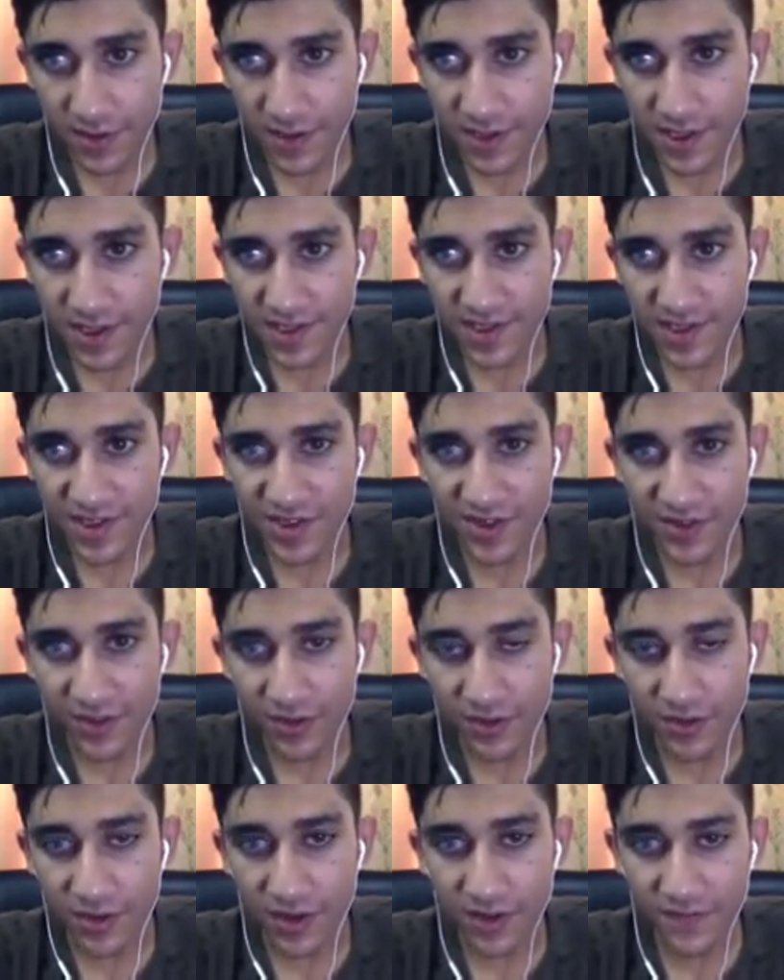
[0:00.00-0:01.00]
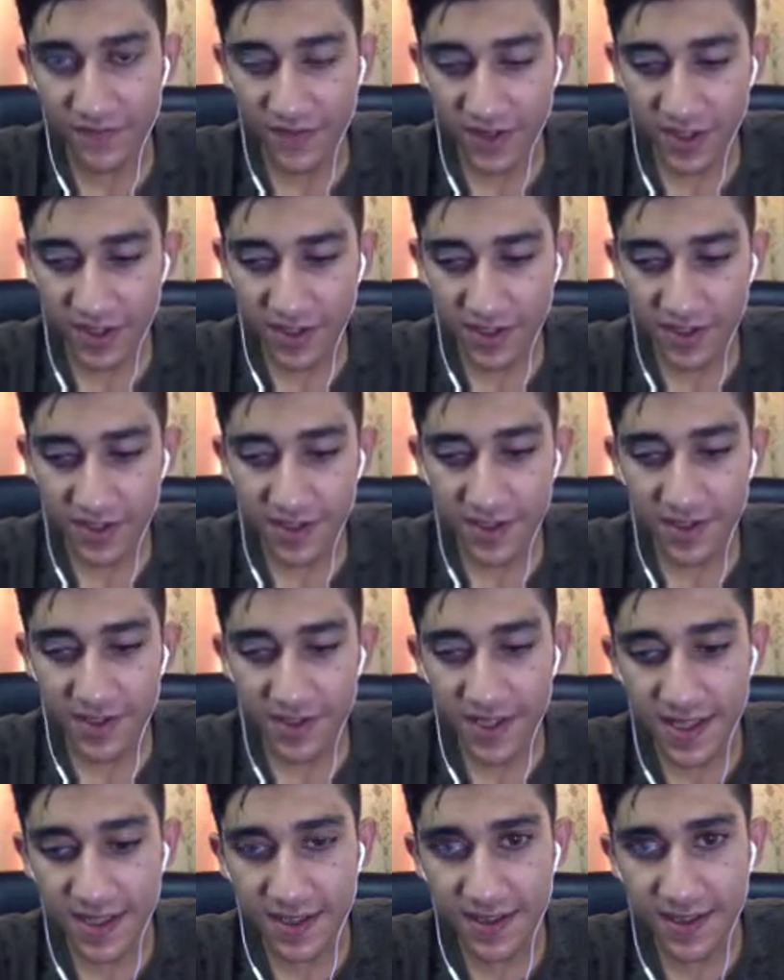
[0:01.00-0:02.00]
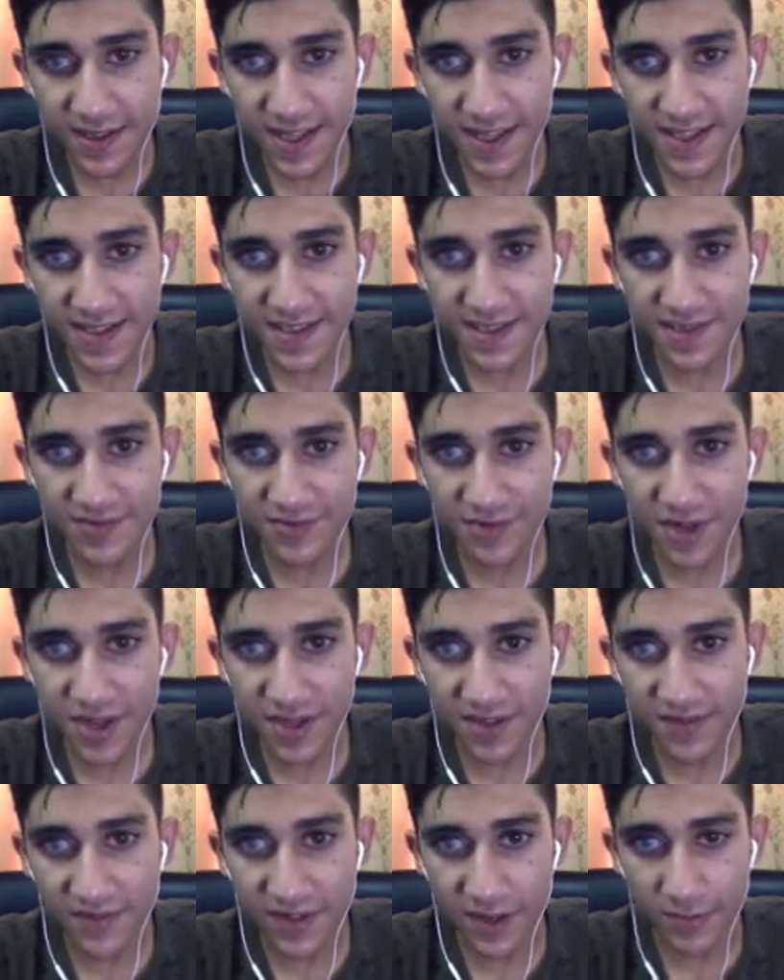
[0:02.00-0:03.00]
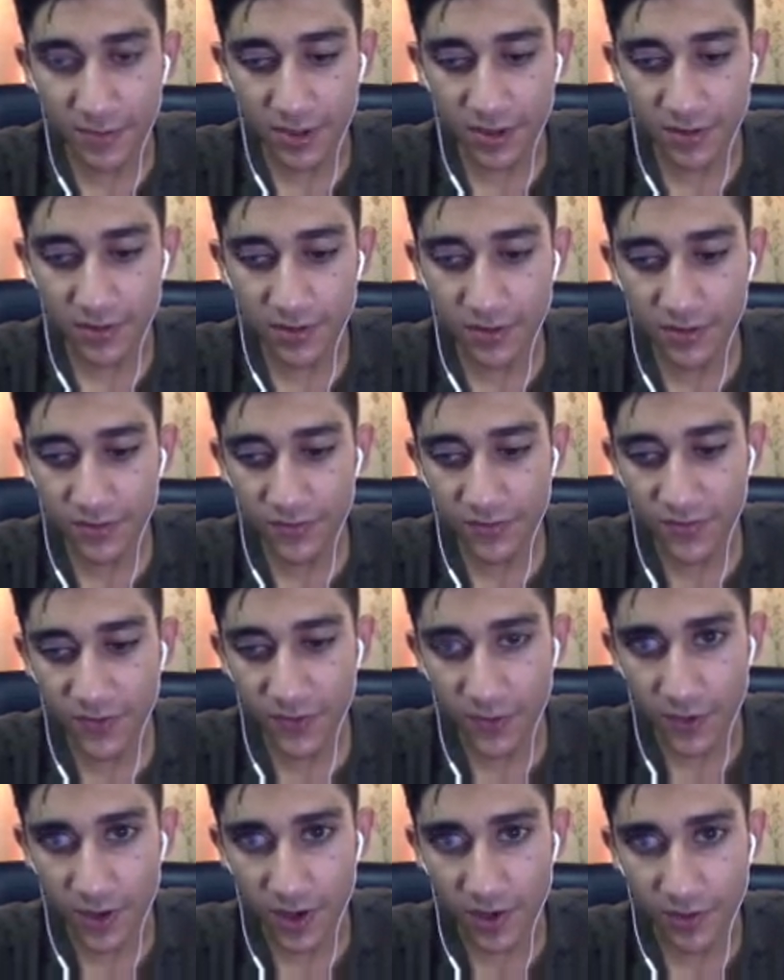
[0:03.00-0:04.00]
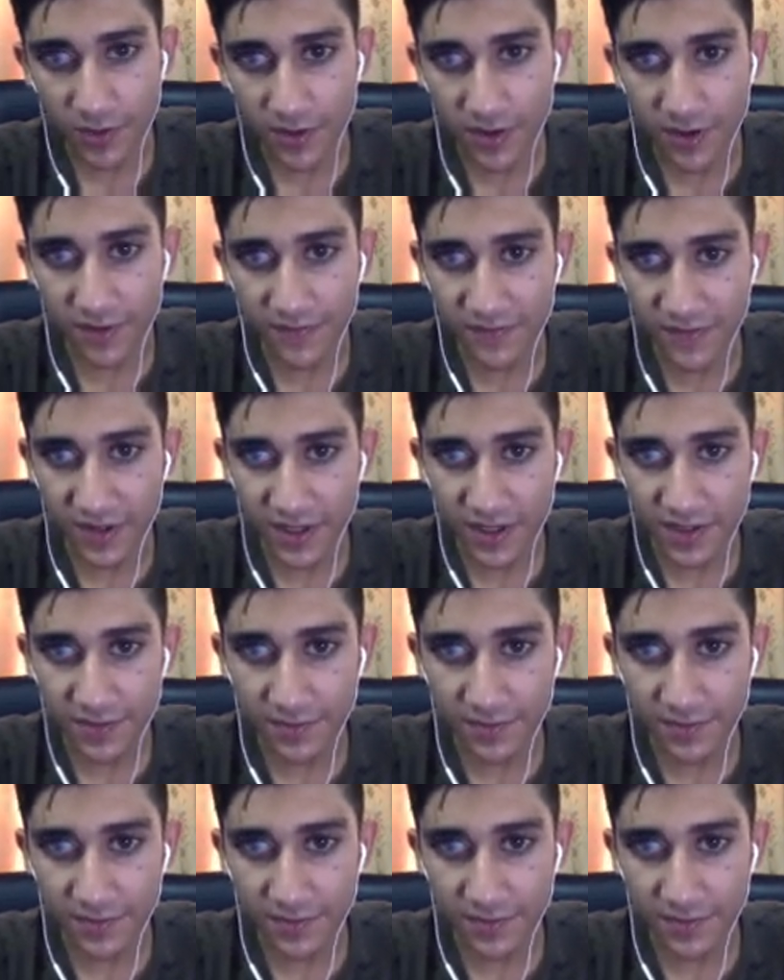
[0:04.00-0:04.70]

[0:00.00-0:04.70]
inside our config. Then let's create a variable for our config.